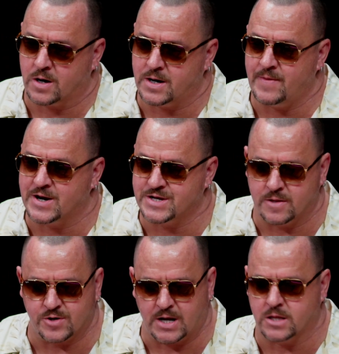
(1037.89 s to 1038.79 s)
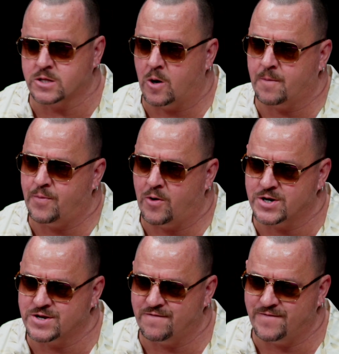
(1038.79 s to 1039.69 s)
Now, I'm not saying there's not dark parts
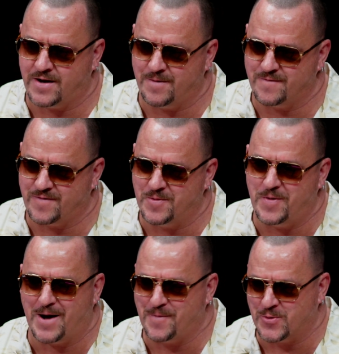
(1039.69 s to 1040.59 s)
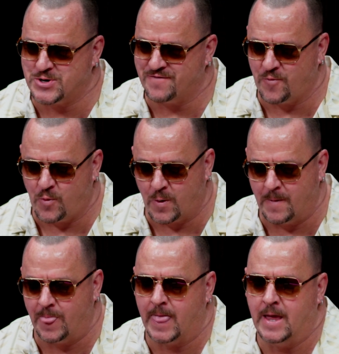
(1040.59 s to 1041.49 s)
of From the Back Porch of a War,
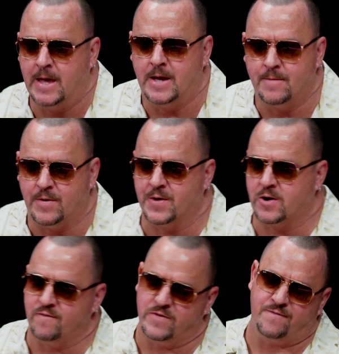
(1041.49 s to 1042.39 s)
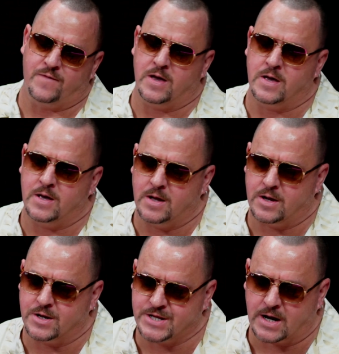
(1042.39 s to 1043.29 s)
but the Covfefe,
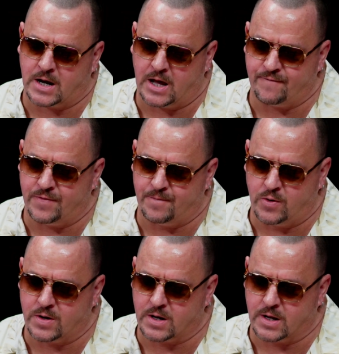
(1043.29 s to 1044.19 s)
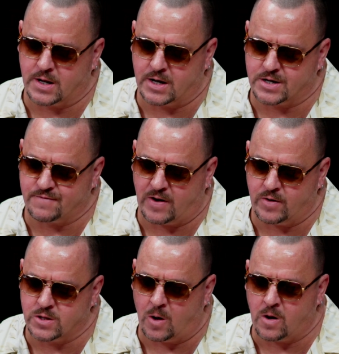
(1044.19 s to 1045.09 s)
second half of the book, it gets very
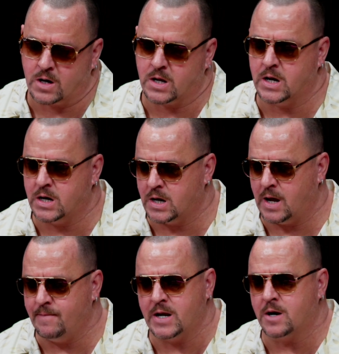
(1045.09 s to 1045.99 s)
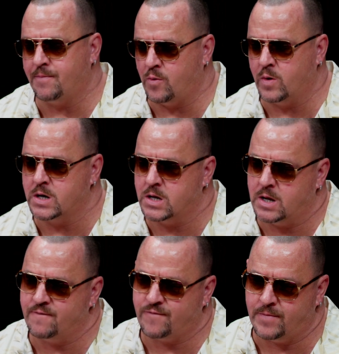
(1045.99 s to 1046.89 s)
dark, and I made it a point in
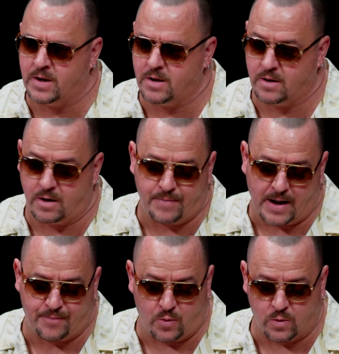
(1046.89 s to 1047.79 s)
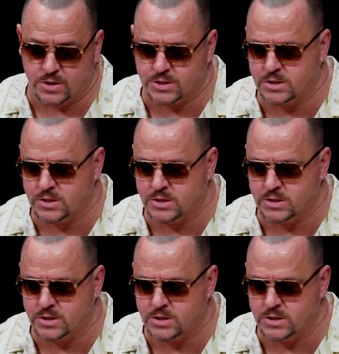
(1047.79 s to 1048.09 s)
From a Back Porch